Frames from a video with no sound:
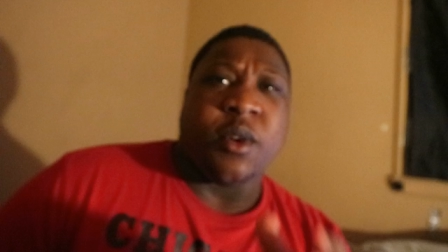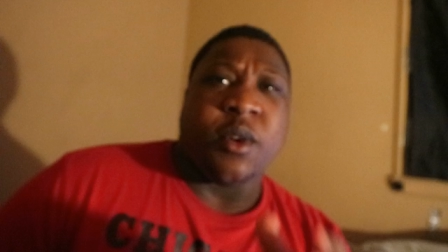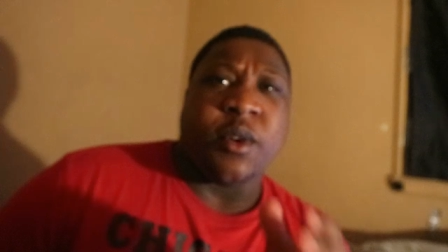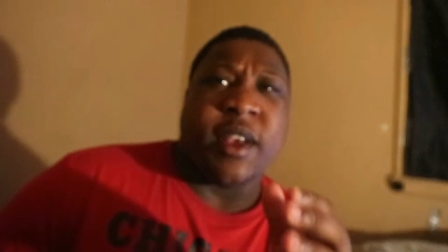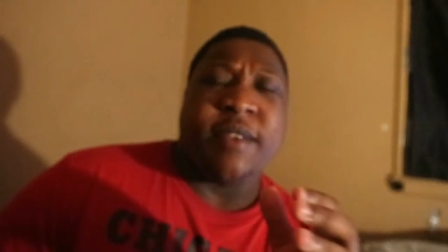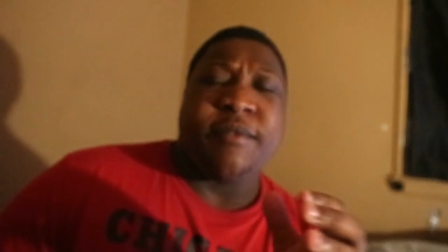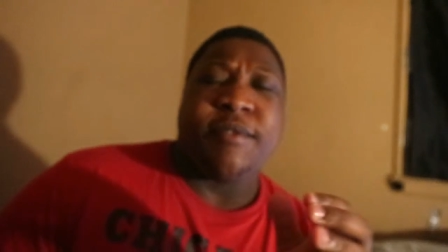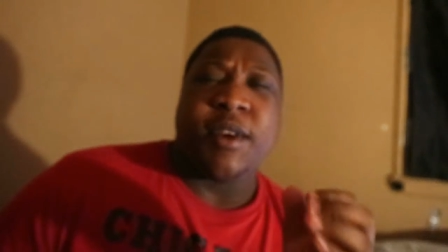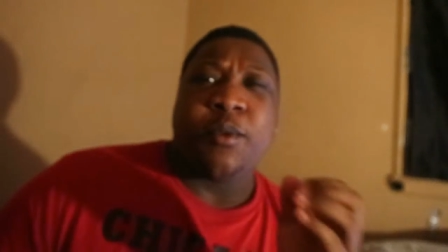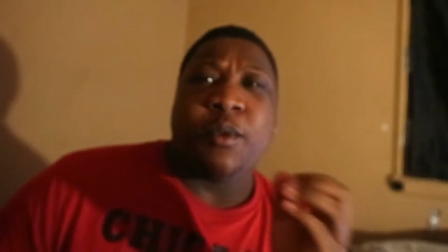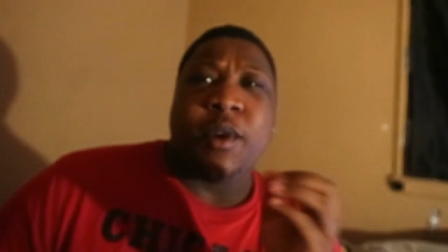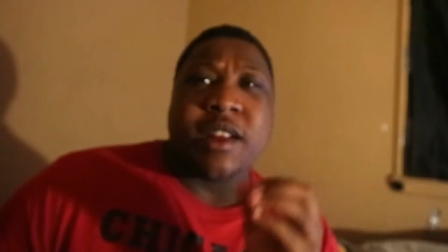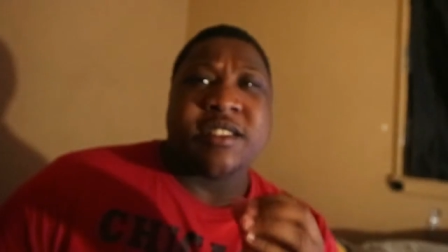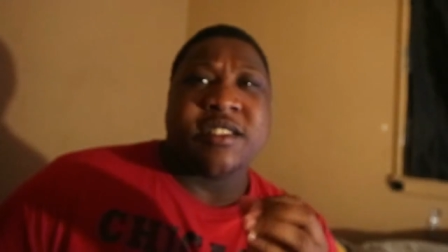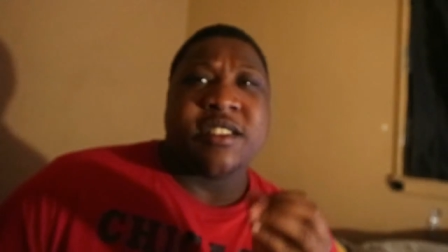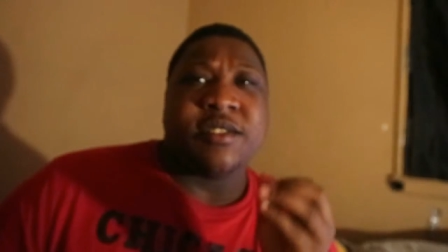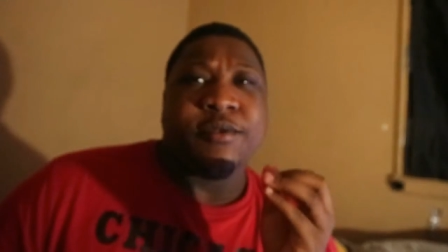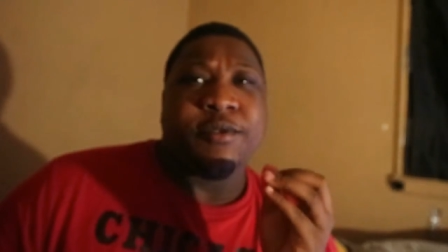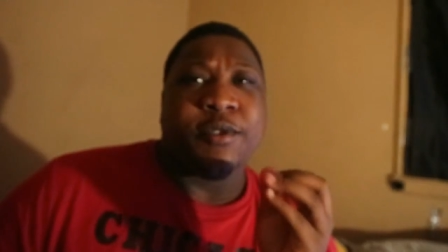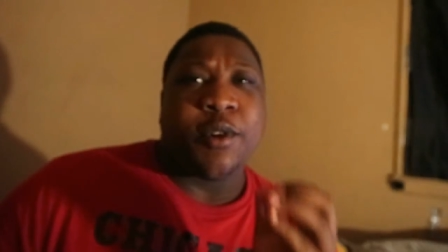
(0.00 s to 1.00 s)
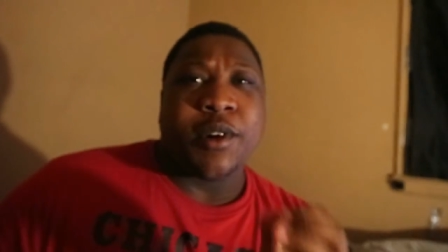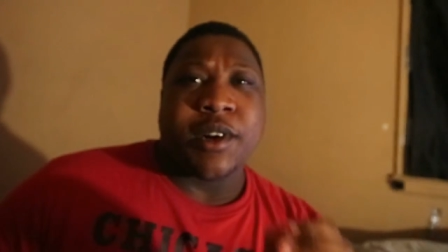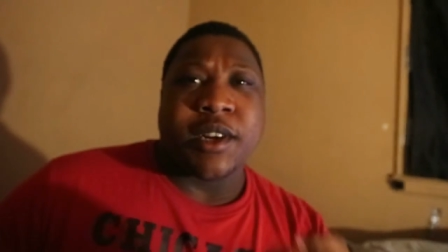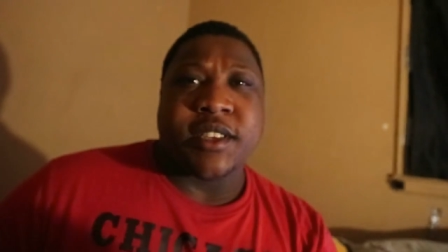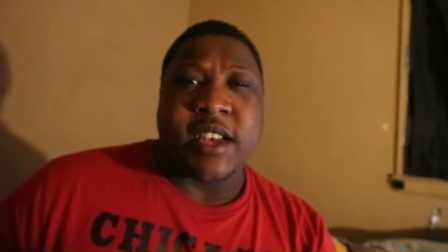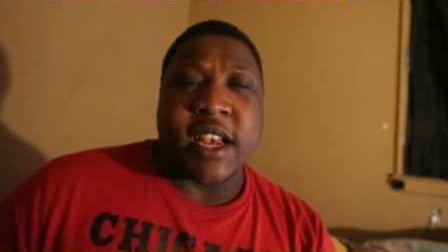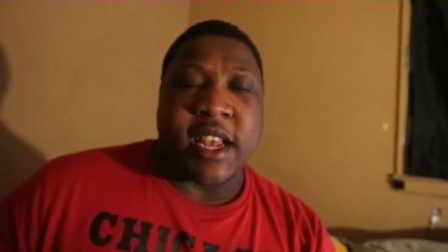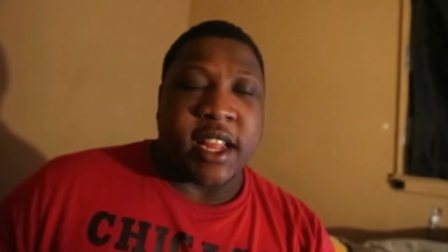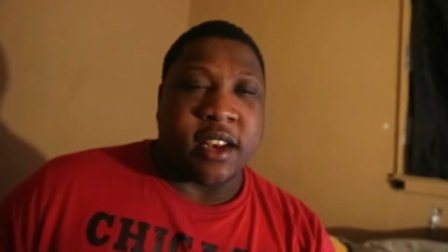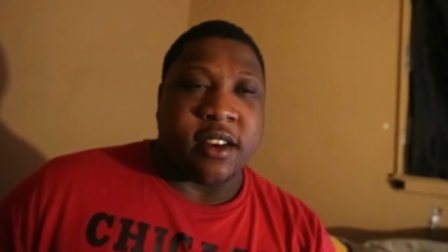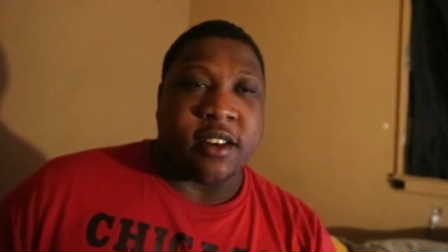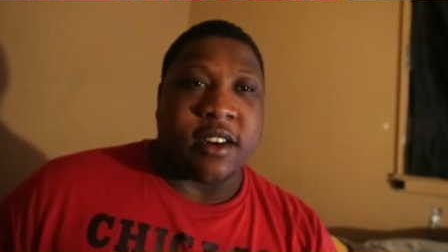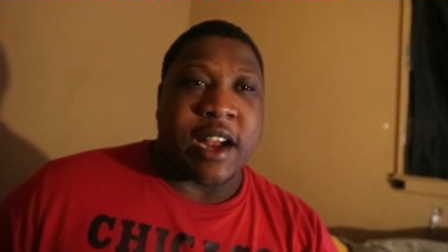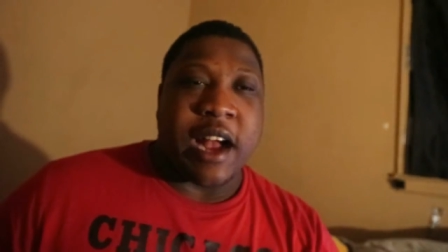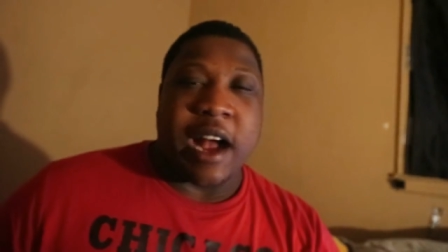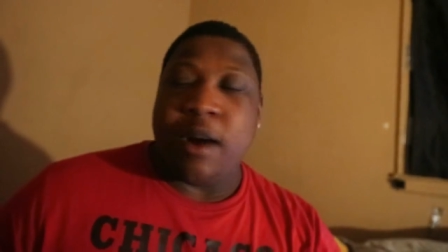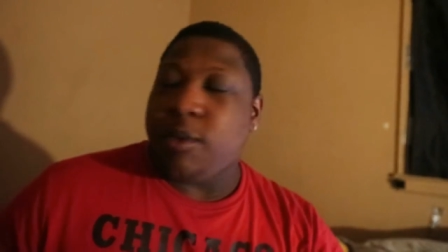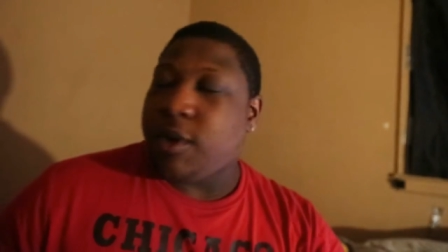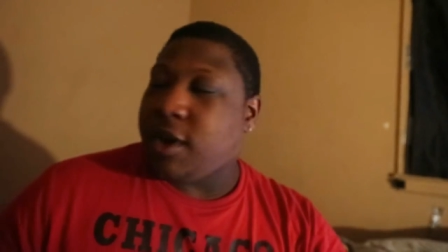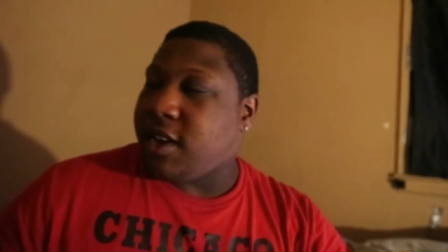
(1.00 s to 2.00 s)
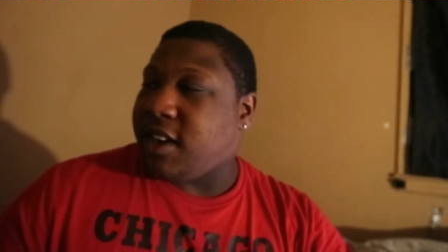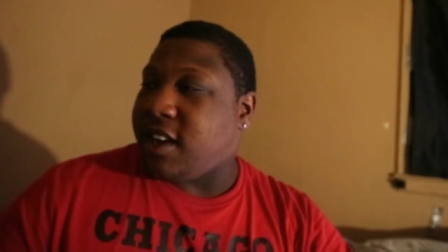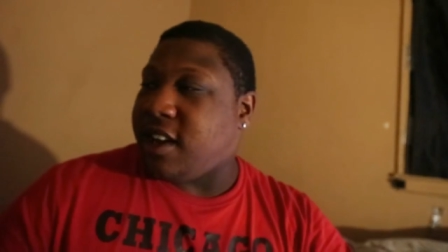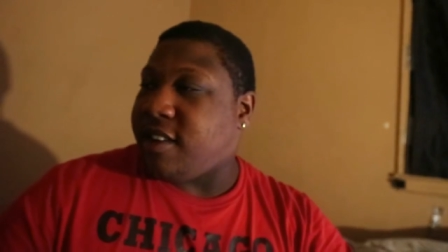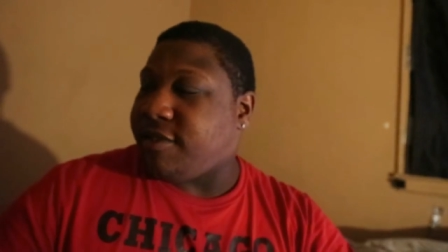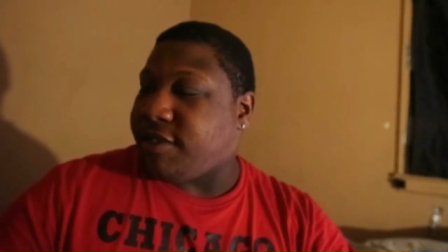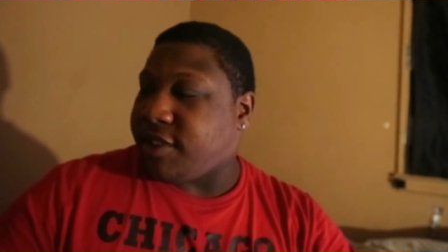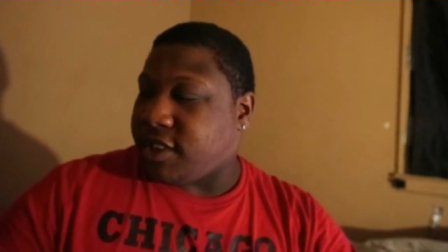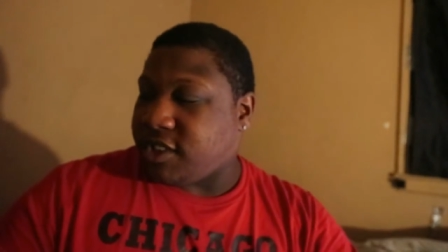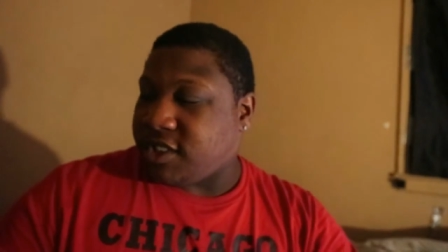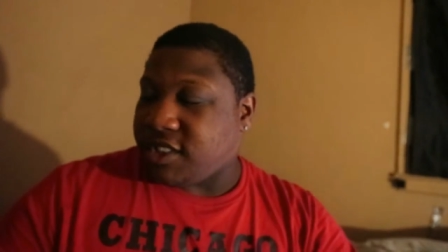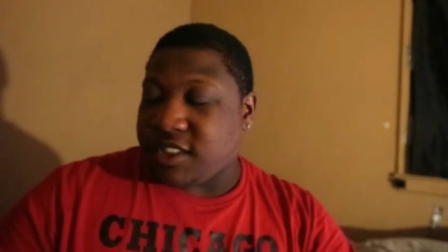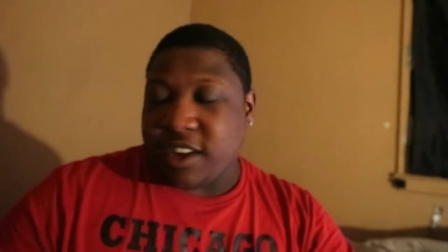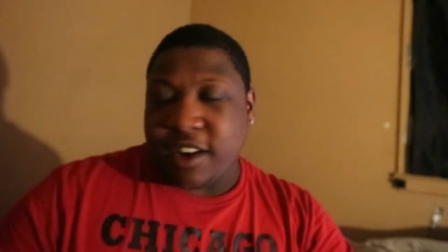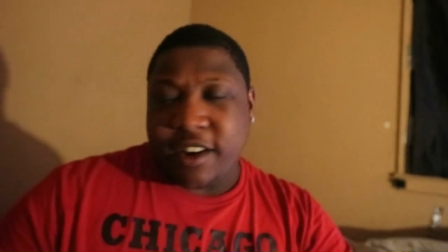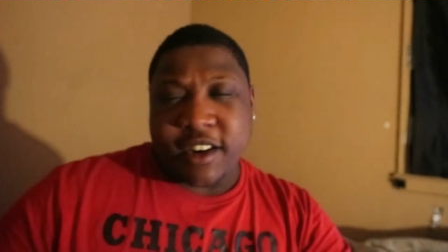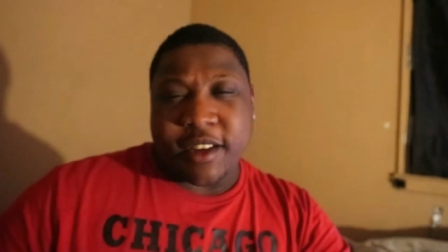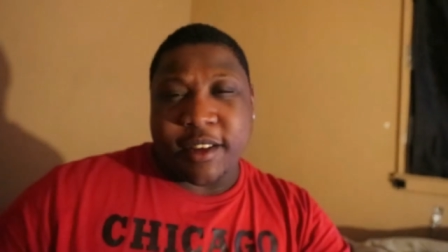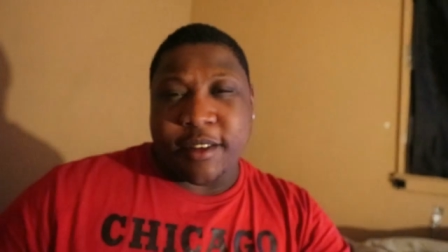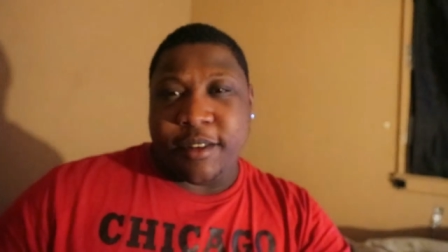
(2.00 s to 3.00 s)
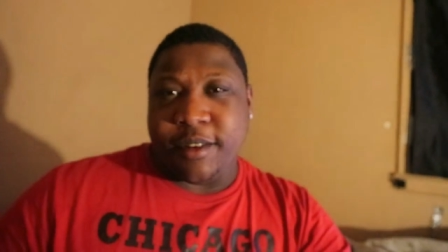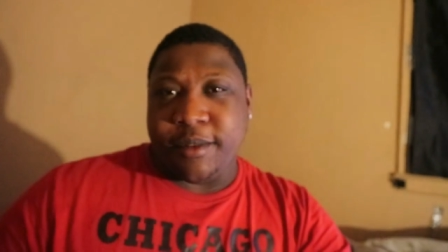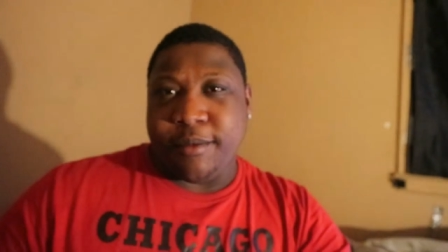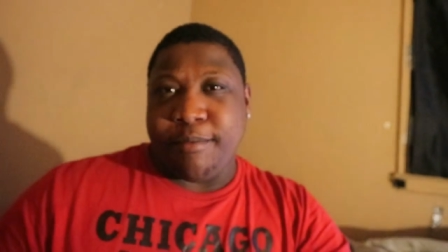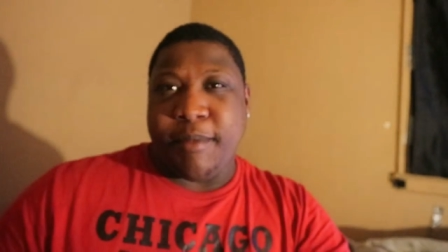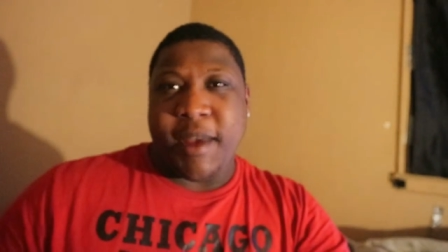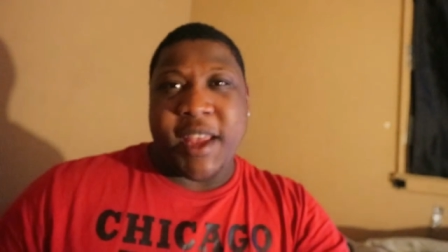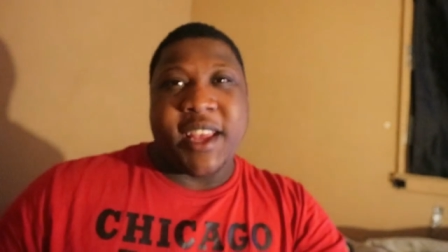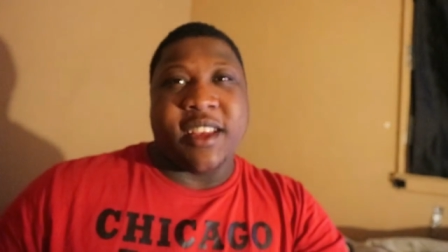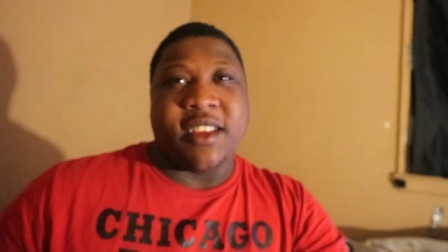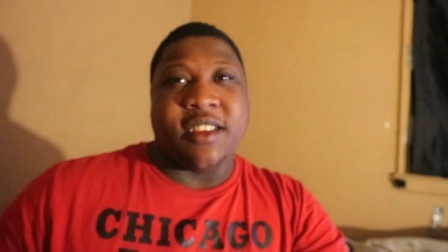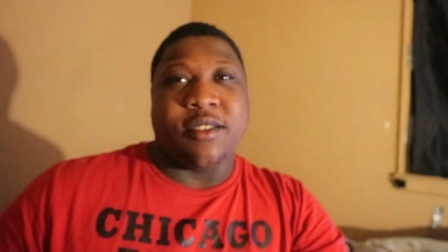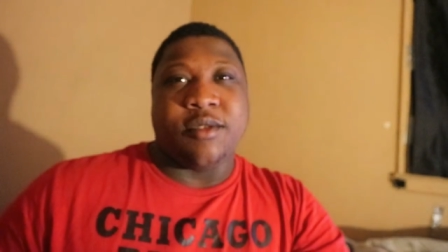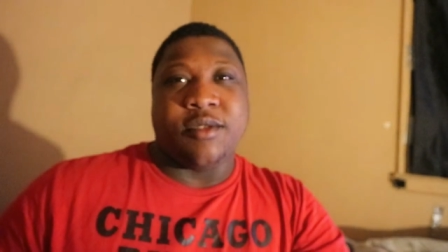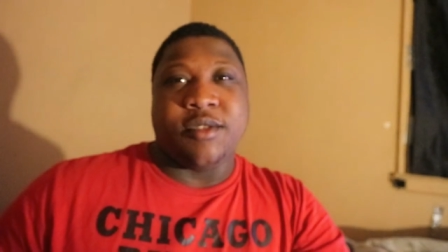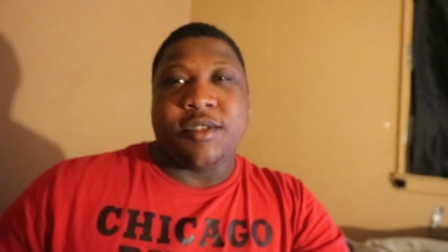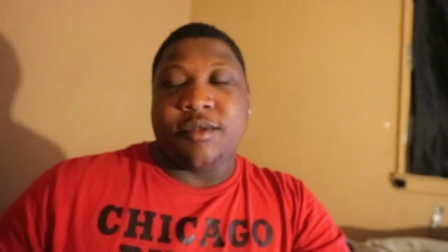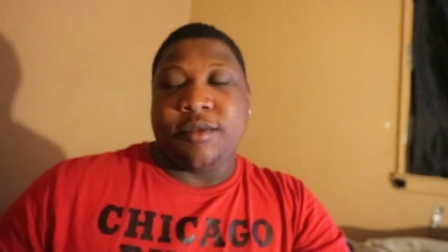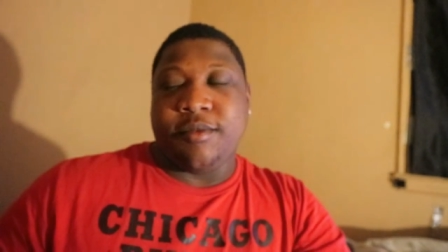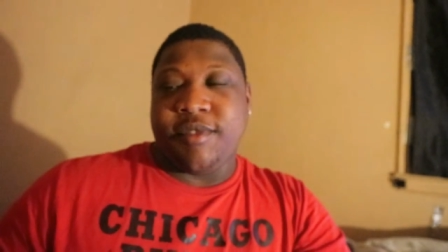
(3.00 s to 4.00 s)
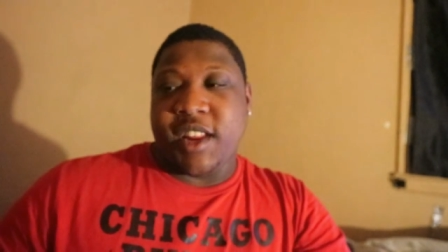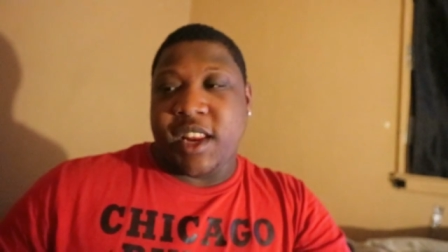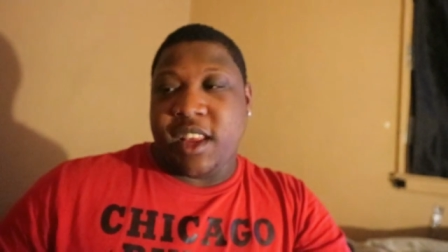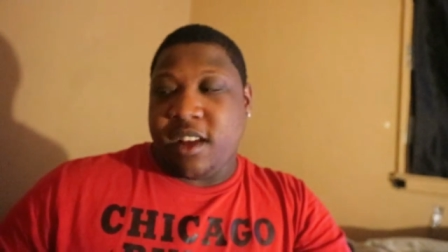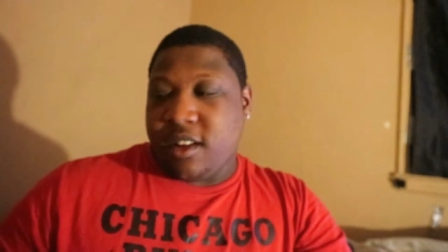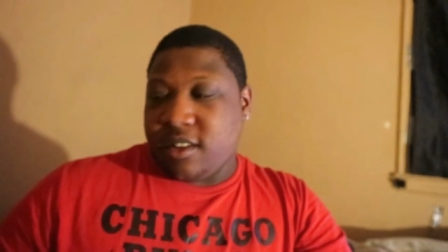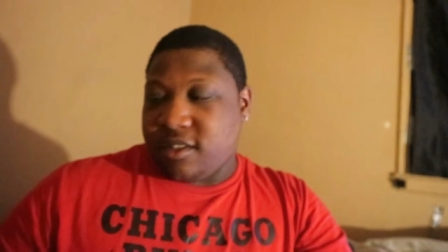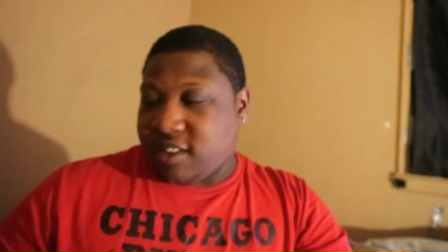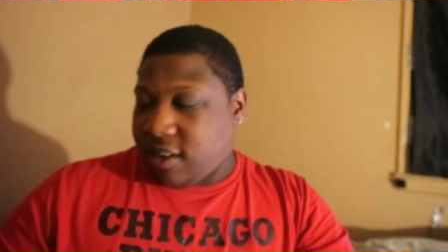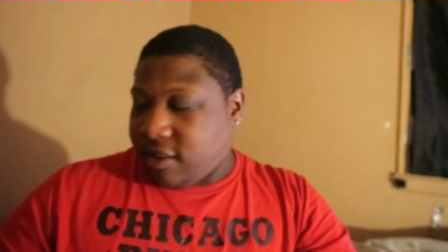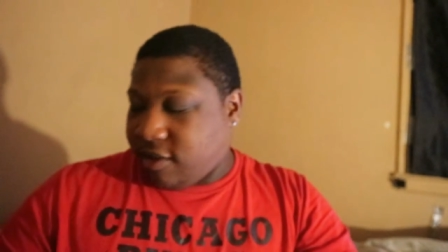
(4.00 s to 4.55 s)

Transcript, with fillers: So if it wasn't for Taylor, I would have never started making YouTube videos.